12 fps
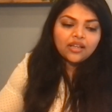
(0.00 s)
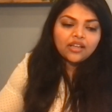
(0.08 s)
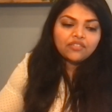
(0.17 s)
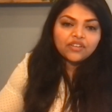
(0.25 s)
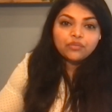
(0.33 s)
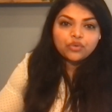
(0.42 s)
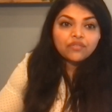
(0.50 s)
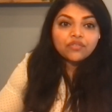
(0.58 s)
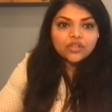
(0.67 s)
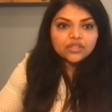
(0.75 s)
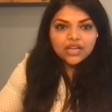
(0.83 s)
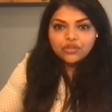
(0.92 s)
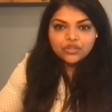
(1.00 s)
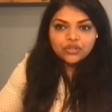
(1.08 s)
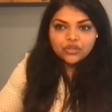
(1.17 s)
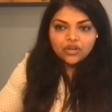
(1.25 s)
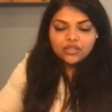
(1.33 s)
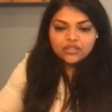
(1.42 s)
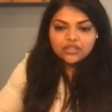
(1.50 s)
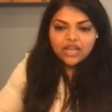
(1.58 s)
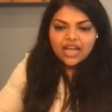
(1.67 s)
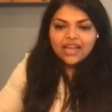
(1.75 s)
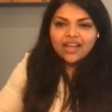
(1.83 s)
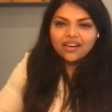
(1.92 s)
if it would have worked out or not.
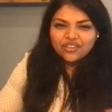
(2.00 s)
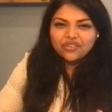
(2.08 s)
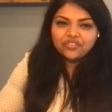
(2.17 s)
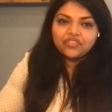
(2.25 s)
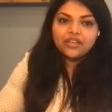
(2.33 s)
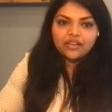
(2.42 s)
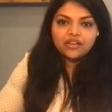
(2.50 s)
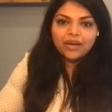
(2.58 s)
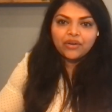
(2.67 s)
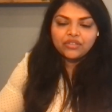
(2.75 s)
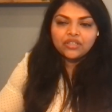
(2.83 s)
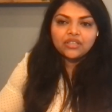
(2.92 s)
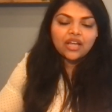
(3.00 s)
I had a good feeling about it.